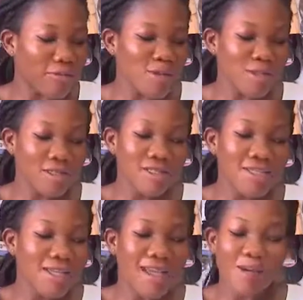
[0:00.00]

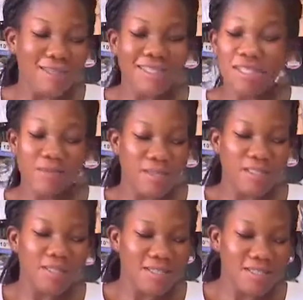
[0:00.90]
because I wasn't
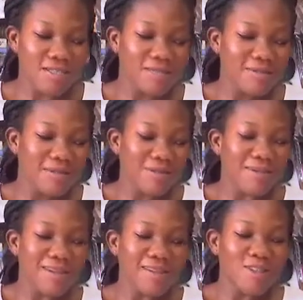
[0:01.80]
expecting this,
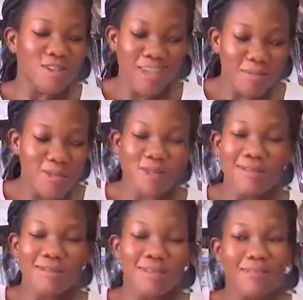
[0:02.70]
but you kept on